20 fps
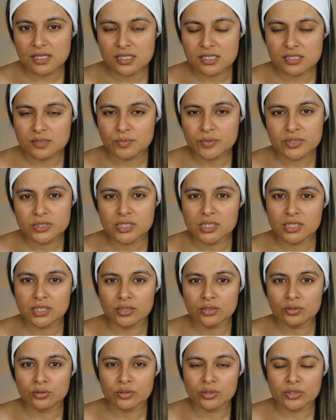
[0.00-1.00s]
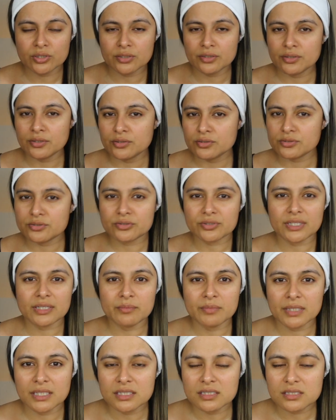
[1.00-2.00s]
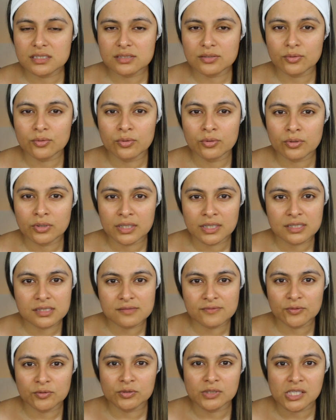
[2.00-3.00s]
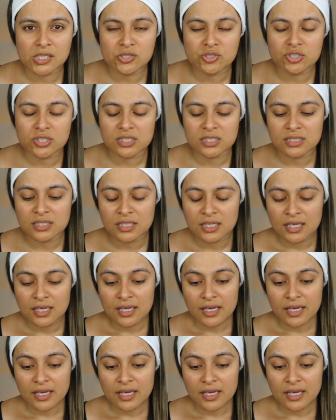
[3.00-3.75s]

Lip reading: this particular treatment or exfoliation